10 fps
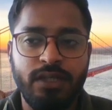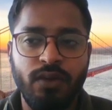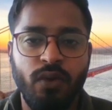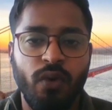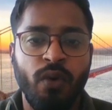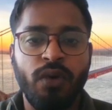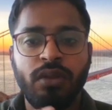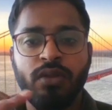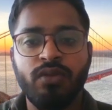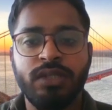So all
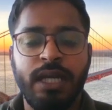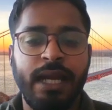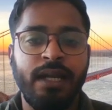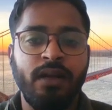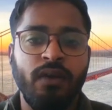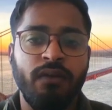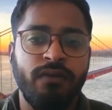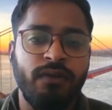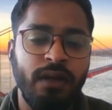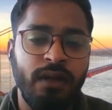those kind
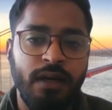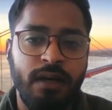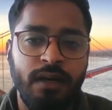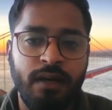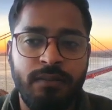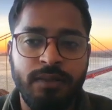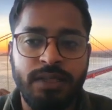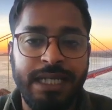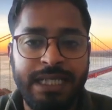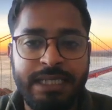of
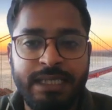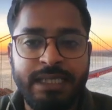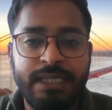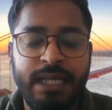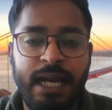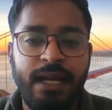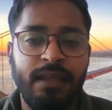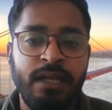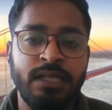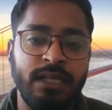changes and
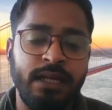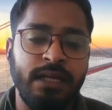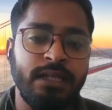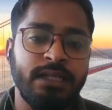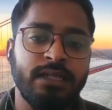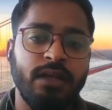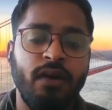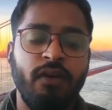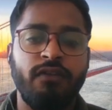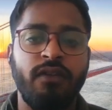the studies
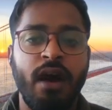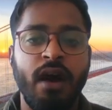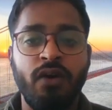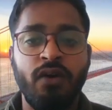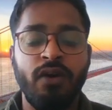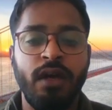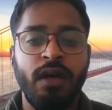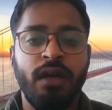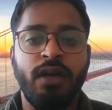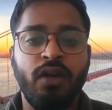of how
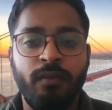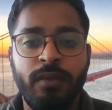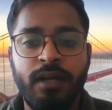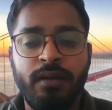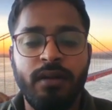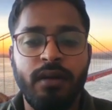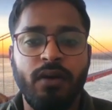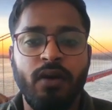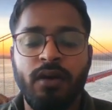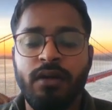human
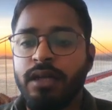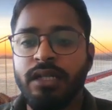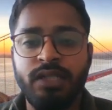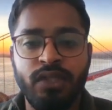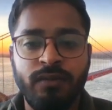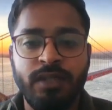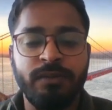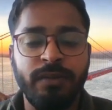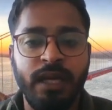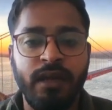or the consumer's
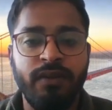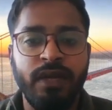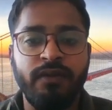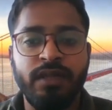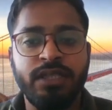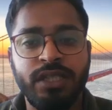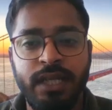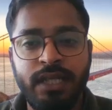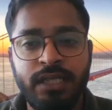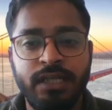behavior will
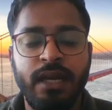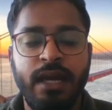change